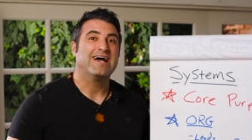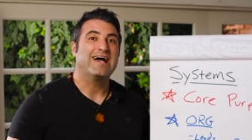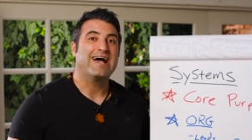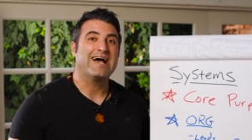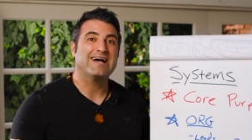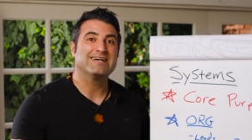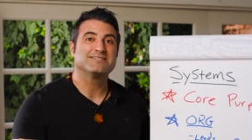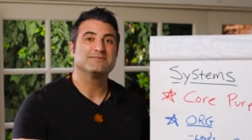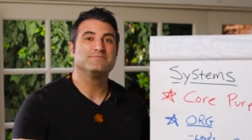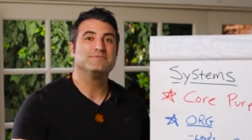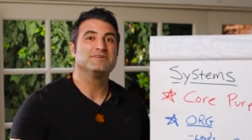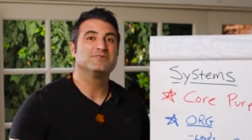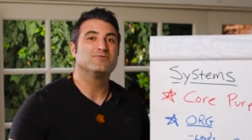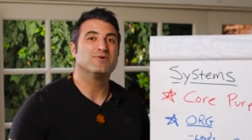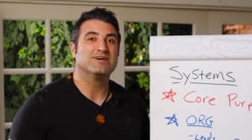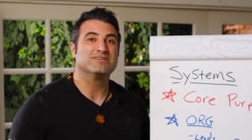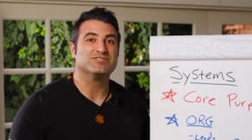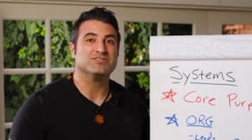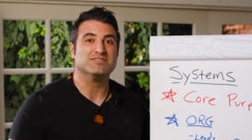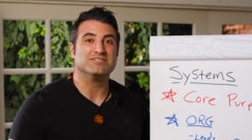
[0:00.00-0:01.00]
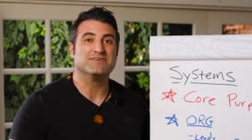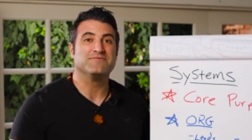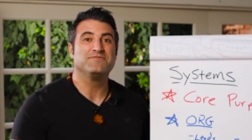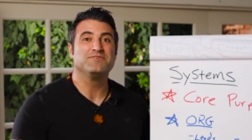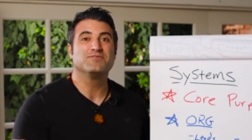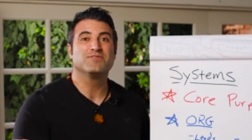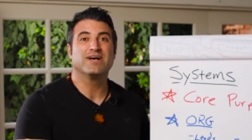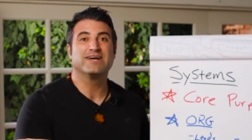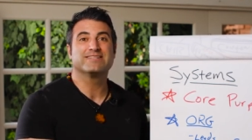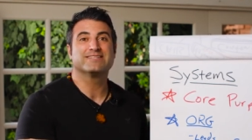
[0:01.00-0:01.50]
Ask me questions. If
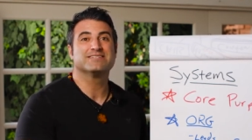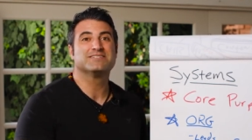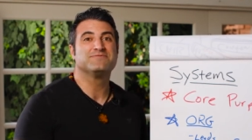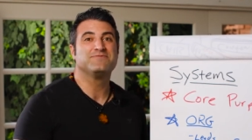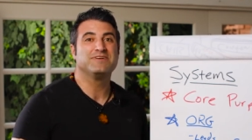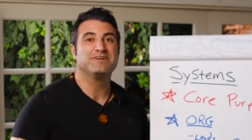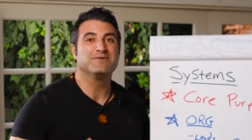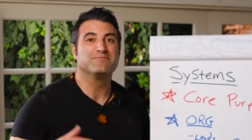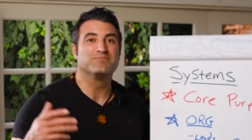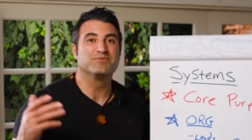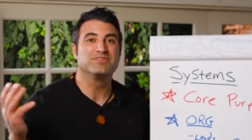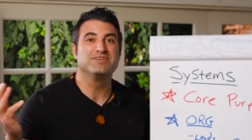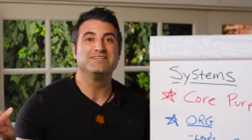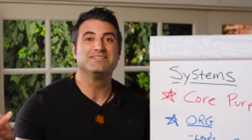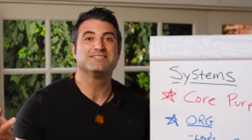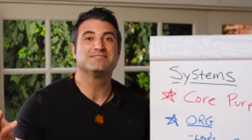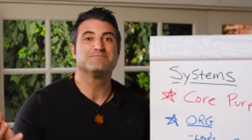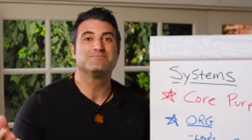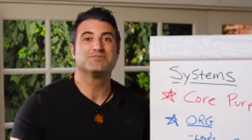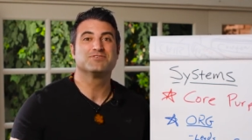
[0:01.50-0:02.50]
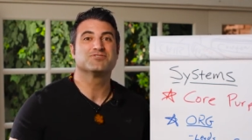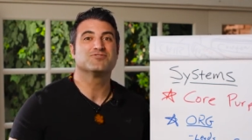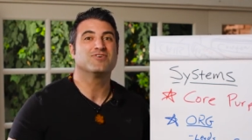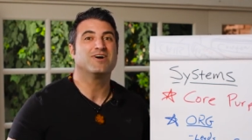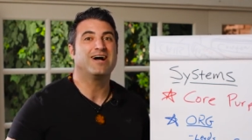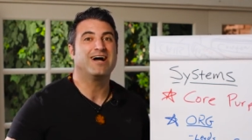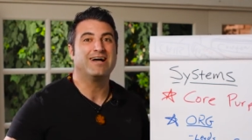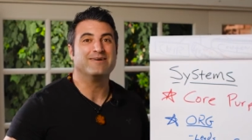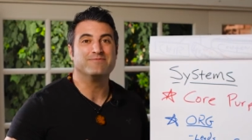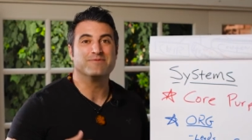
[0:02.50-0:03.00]
you like this video, please
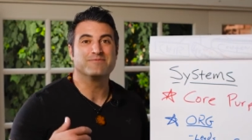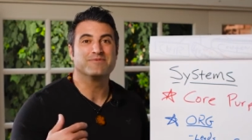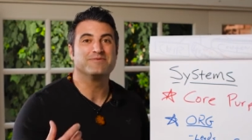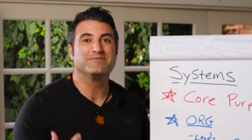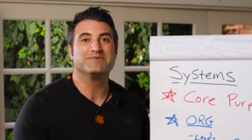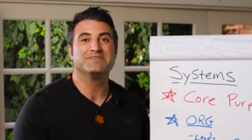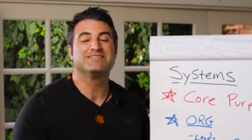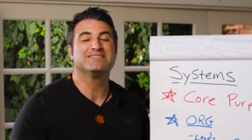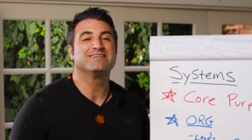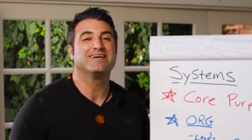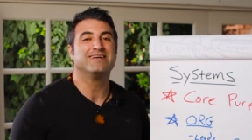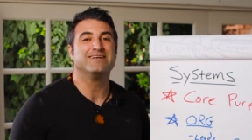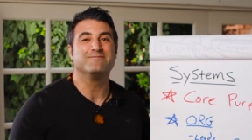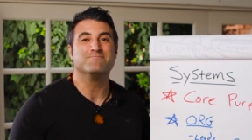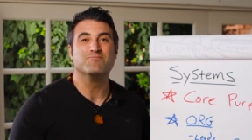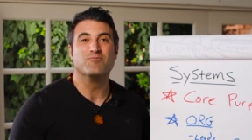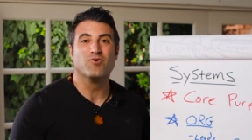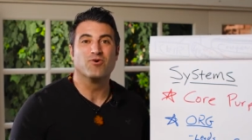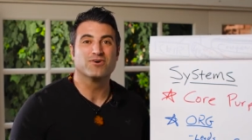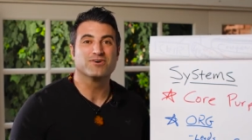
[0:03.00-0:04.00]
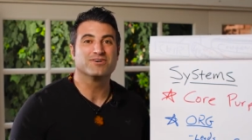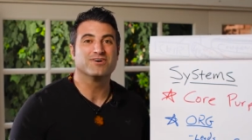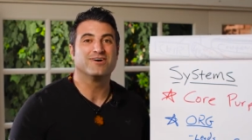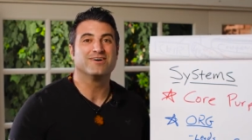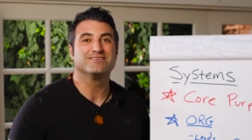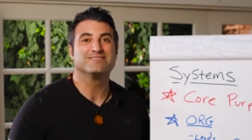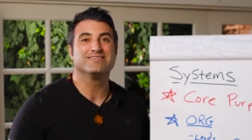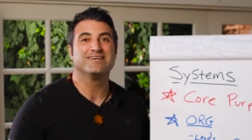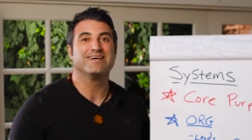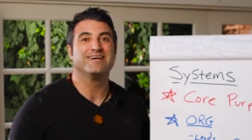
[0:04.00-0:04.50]
subscribe. I'm going to be sending more
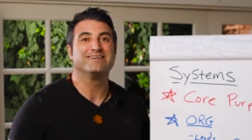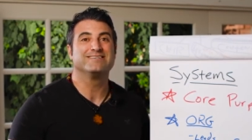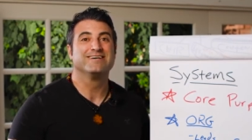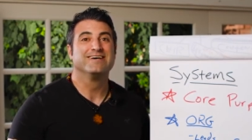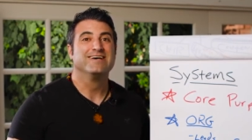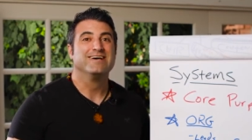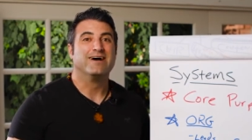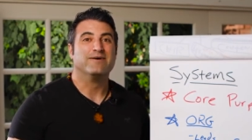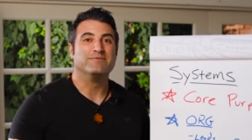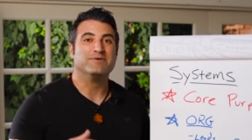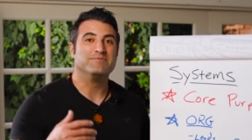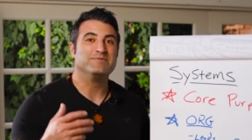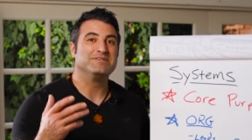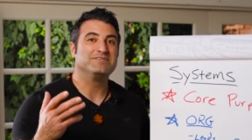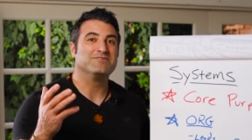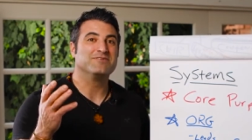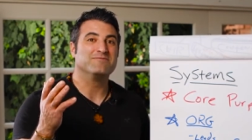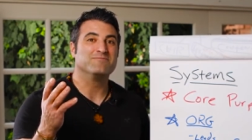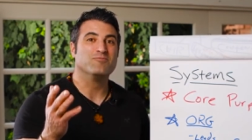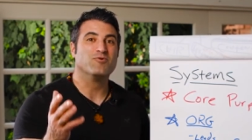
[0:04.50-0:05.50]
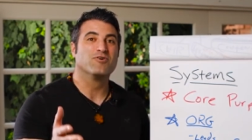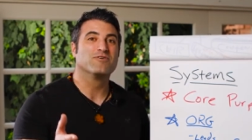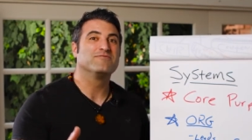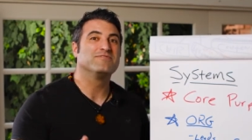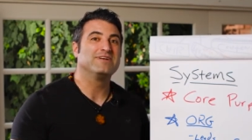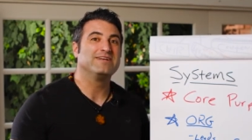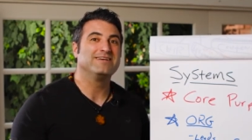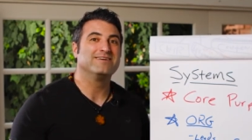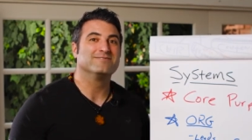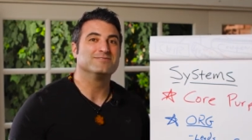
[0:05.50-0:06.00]
content. I'm going to be doing more
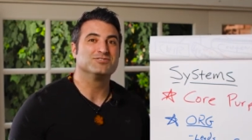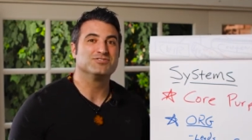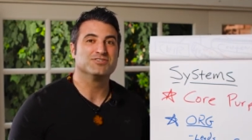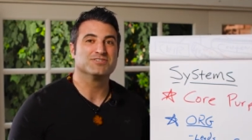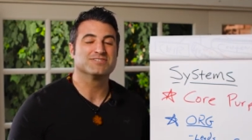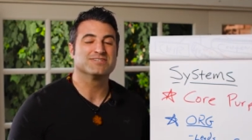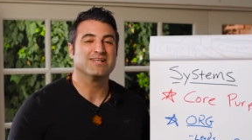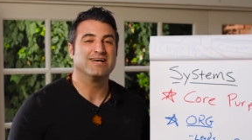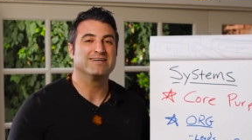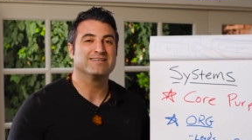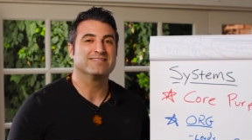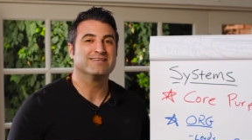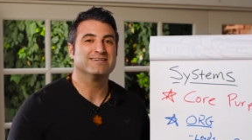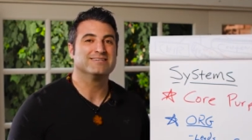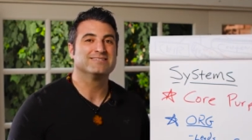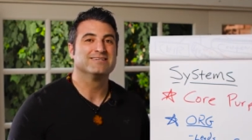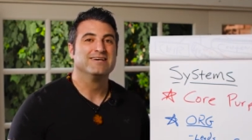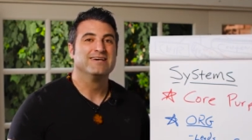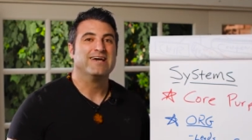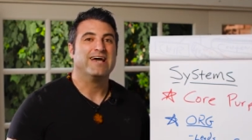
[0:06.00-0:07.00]
videos just like this.